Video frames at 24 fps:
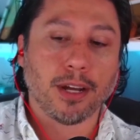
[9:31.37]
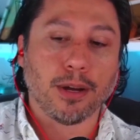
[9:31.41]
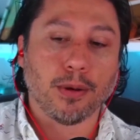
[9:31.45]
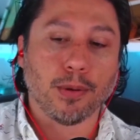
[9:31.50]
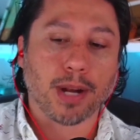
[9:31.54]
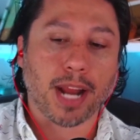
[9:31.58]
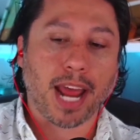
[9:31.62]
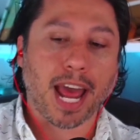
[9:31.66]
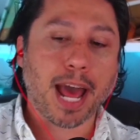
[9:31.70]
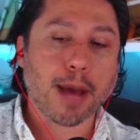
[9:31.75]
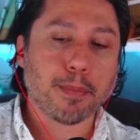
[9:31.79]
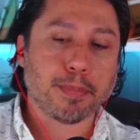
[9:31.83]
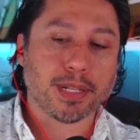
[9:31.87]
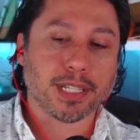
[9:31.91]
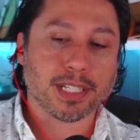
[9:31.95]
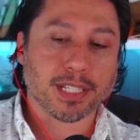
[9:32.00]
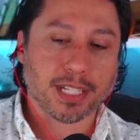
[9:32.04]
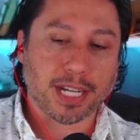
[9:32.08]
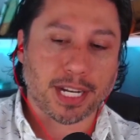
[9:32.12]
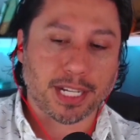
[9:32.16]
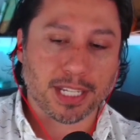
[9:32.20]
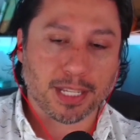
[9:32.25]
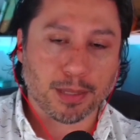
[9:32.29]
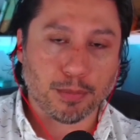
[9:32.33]
What happens
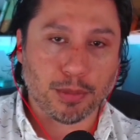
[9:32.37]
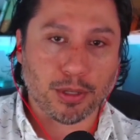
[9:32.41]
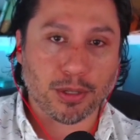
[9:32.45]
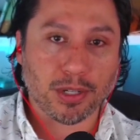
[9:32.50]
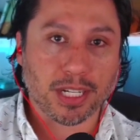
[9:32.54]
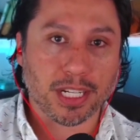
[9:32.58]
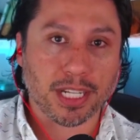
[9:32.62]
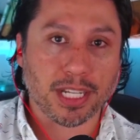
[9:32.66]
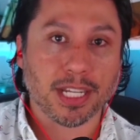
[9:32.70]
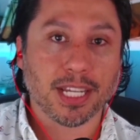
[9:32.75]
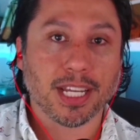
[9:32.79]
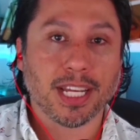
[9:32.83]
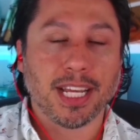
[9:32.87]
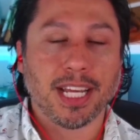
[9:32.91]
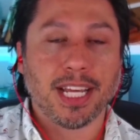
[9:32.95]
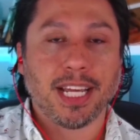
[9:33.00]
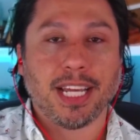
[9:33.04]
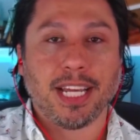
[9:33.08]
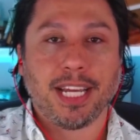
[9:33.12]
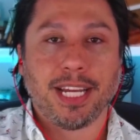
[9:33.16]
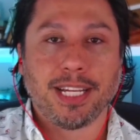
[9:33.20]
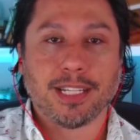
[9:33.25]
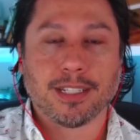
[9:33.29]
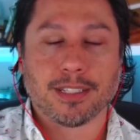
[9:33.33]
in any community
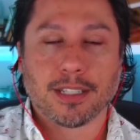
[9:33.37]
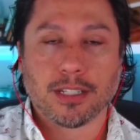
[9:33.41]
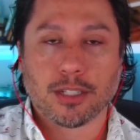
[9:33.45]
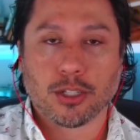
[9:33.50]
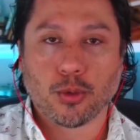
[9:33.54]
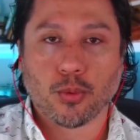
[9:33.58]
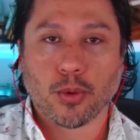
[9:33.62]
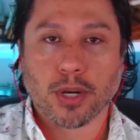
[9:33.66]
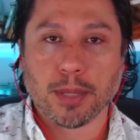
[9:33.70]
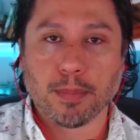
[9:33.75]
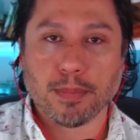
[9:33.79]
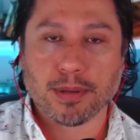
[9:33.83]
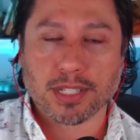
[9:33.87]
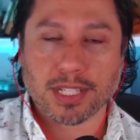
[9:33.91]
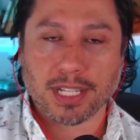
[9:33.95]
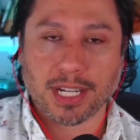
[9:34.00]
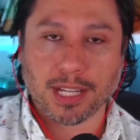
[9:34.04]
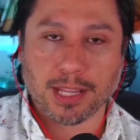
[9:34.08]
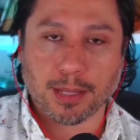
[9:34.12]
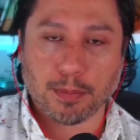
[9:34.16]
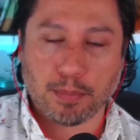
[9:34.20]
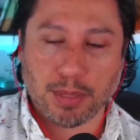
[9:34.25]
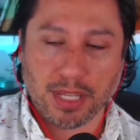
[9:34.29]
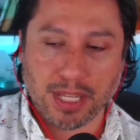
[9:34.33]
is the 20%
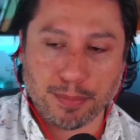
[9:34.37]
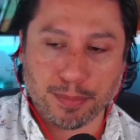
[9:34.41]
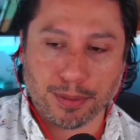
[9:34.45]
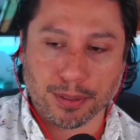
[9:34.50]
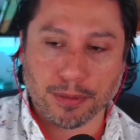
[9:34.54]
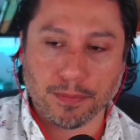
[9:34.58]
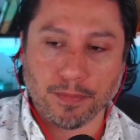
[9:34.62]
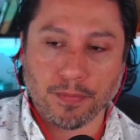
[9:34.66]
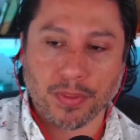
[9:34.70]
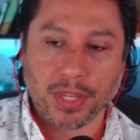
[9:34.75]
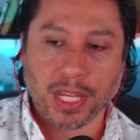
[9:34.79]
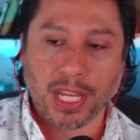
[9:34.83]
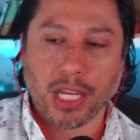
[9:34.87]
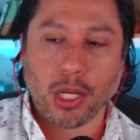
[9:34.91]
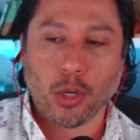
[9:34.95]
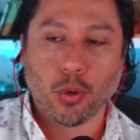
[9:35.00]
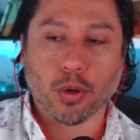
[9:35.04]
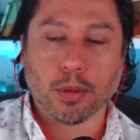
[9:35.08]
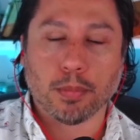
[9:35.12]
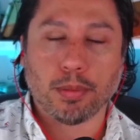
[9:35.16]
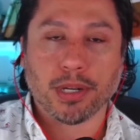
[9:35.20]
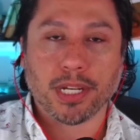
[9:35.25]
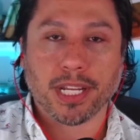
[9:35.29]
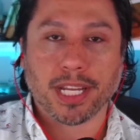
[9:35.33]
of the people
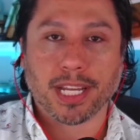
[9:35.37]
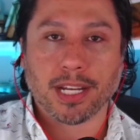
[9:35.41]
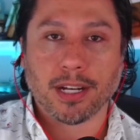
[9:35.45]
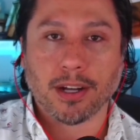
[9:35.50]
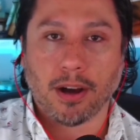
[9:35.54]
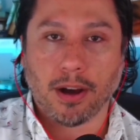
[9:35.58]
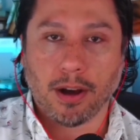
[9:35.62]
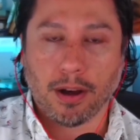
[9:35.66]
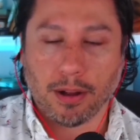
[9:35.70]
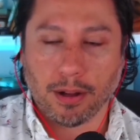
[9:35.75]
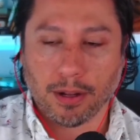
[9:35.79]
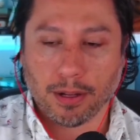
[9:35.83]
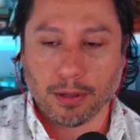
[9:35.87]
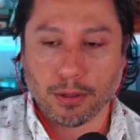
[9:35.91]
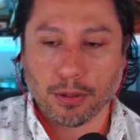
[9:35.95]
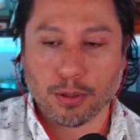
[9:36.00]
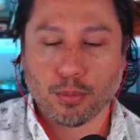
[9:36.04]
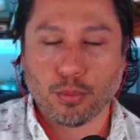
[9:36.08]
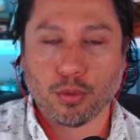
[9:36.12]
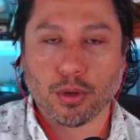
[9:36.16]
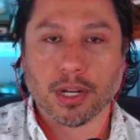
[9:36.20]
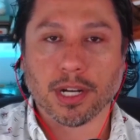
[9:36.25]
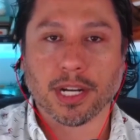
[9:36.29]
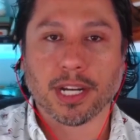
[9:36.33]
who are putting in all the
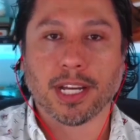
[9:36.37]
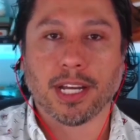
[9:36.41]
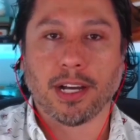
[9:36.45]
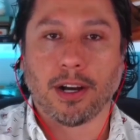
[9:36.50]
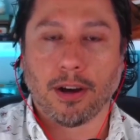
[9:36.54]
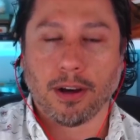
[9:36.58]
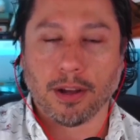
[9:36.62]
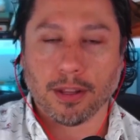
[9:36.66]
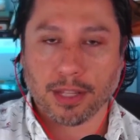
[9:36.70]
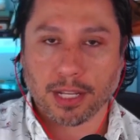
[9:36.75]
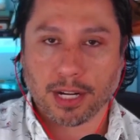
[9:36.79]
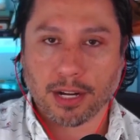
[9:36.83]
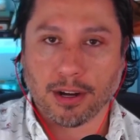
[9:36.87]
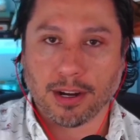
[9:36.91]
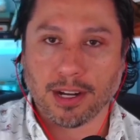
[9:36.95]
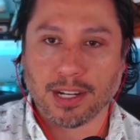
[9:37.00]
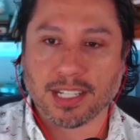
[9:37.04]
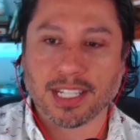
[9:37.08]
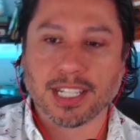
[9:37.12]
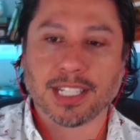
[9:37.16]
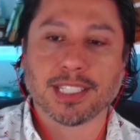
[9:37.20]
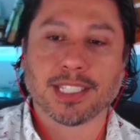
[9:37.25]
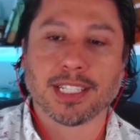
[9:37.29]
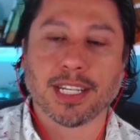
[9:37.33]
work, all the
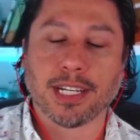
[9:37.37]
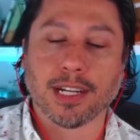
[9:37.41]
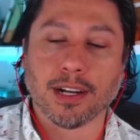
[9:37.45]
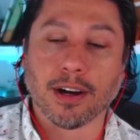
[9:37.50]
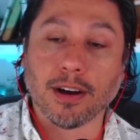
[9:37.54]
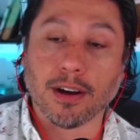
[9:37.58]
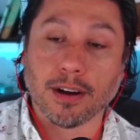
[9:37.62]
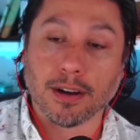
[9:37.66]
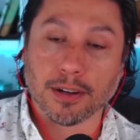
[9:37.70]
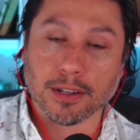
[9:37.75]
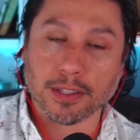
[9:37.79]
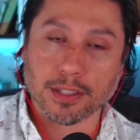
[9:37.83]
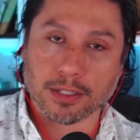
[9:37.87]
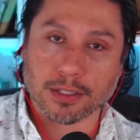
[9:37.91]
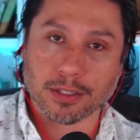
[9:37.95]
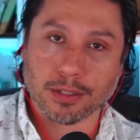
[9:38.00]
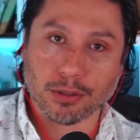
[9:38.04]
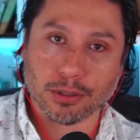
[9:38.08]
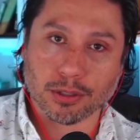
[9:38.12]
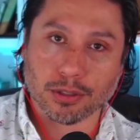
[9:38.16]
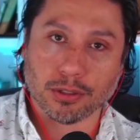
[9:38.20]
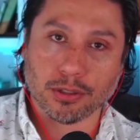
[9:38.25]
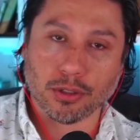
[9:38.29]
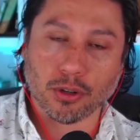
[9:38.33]
content, setting all the
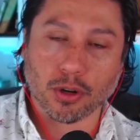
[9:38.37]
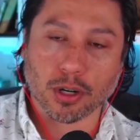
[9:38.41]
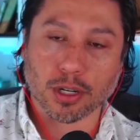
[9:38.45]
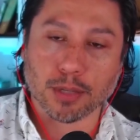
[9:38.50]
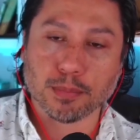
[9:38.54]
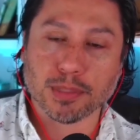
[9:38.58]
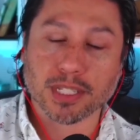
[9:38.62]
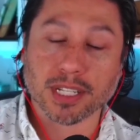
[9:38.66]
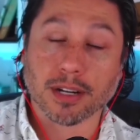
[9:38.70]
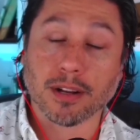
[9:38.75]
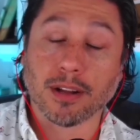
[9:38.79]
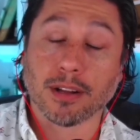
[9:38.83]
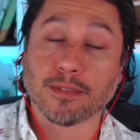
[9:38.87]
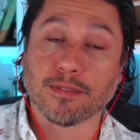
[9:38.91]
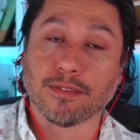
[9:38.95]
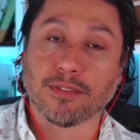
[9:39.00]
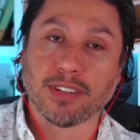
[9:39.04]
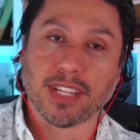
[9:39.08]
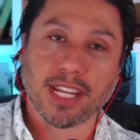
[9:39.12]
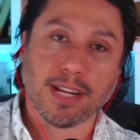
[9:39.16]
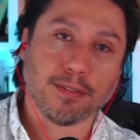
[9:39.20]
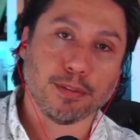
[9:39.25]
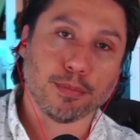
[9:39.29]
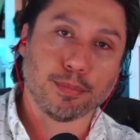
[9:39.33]
social norms, they're called
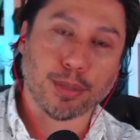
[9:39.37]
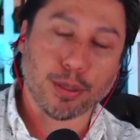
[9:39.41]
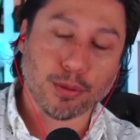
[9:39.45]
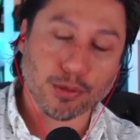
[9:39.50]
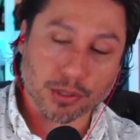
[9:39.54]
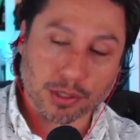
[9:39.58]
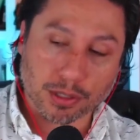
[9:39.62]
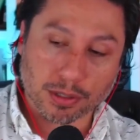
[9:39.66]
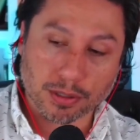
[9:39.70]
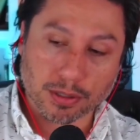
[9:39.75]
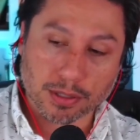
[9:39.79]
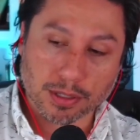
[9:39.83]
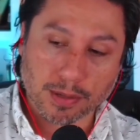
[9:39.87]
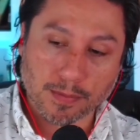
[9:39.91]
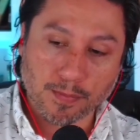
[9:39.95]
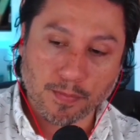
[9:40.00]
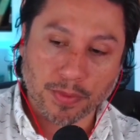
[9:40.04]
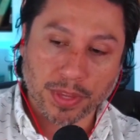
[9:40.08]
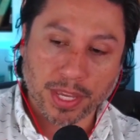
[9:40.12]
flavor posters.